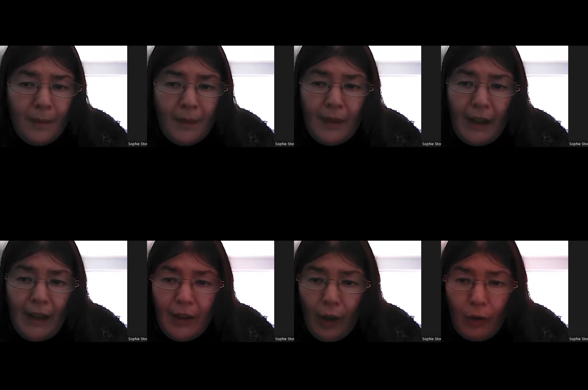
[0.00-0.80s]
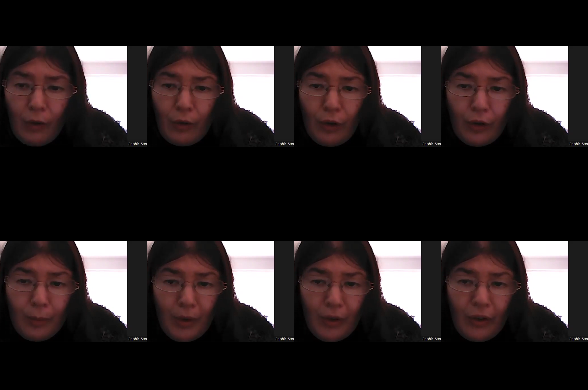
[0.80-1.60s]
need those
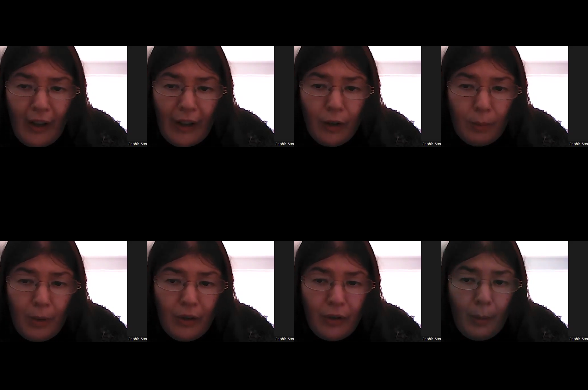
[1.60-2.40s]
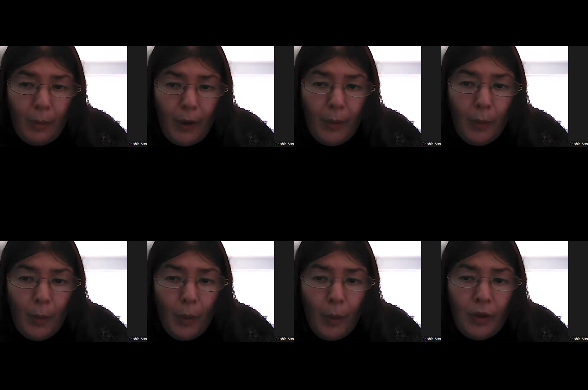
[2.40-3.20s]
adjustments. There could be some
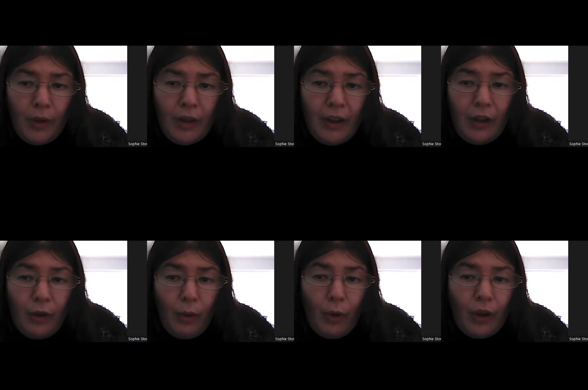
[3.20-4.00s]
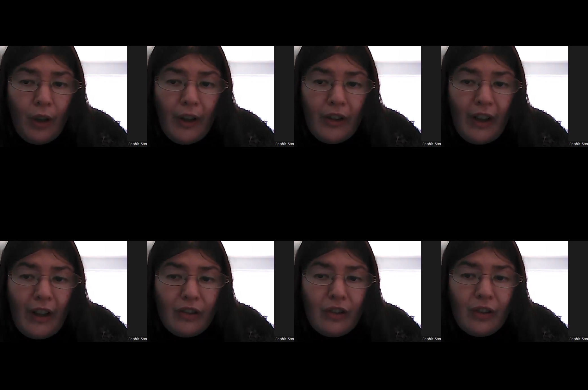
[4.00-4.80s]
people in your
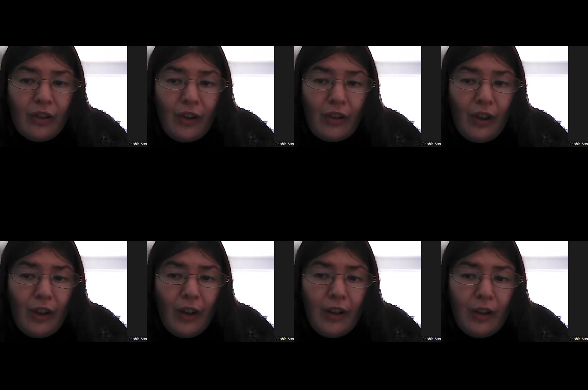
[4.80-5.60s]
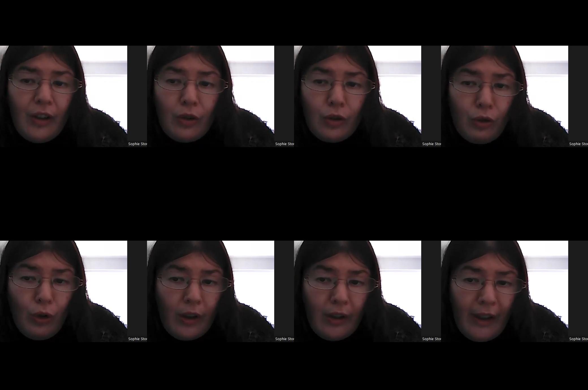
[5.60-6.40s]
organizations that are
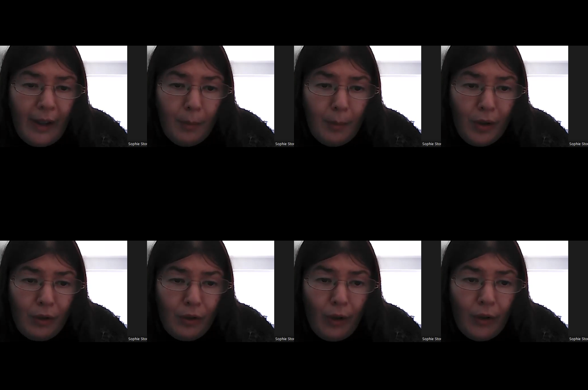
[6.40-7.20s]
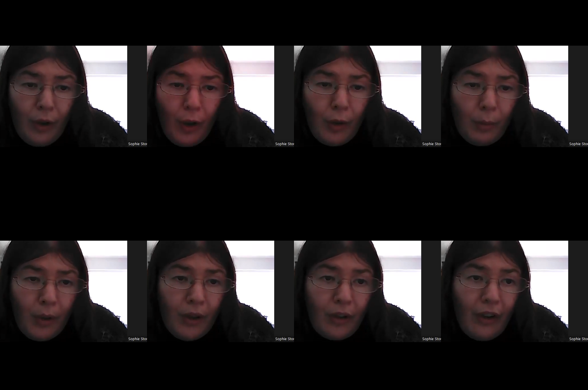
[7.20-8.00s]
struggling, but you don't know
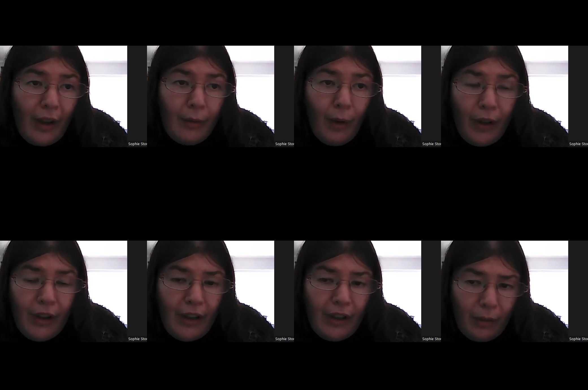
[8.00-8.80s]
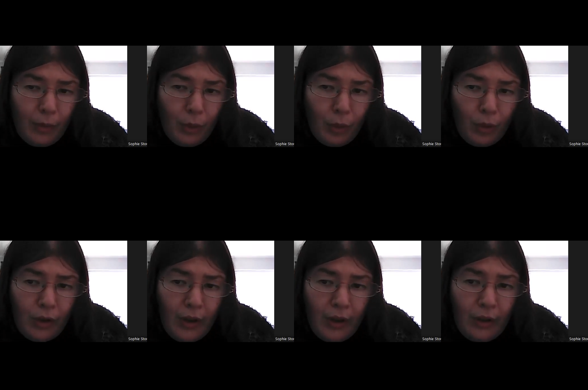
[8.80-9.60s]
because they find it difficult
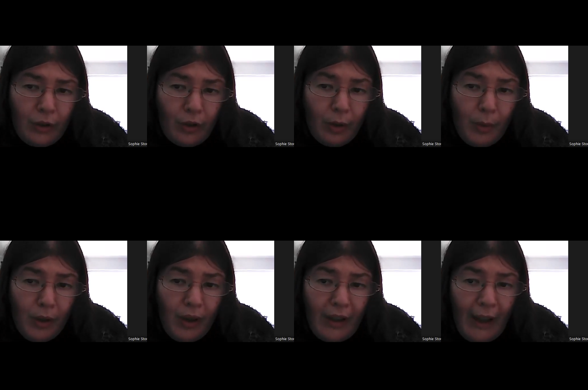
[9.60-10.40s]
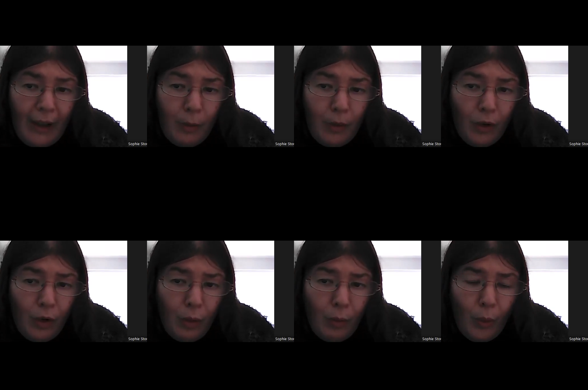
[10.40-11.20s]
to communicate with
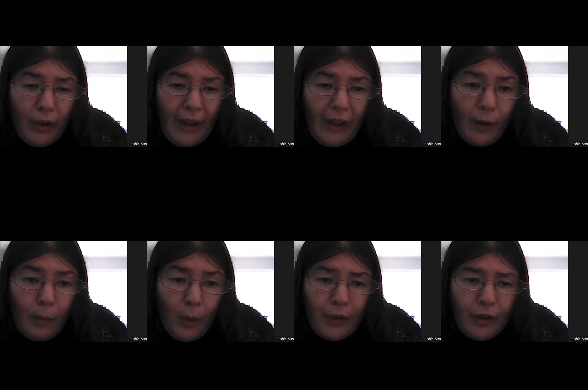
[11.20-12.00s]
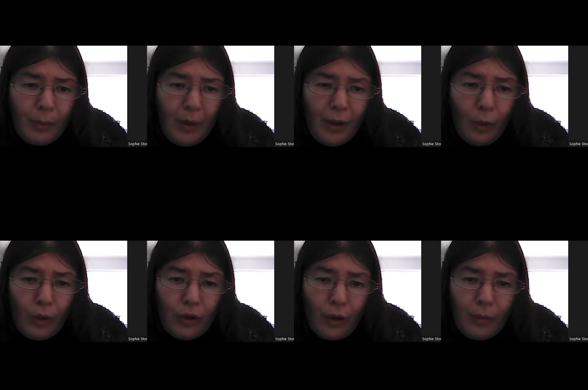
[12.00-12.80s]
you, or they don't want to be
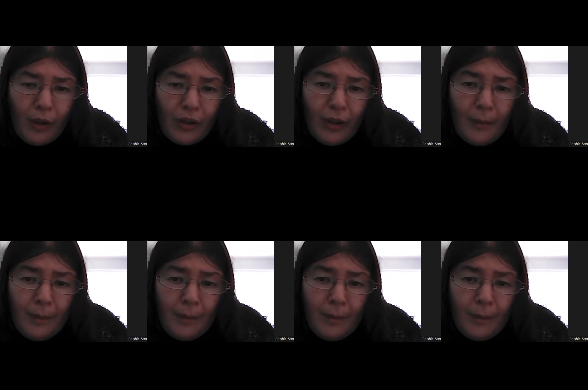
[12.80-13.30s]
thought of as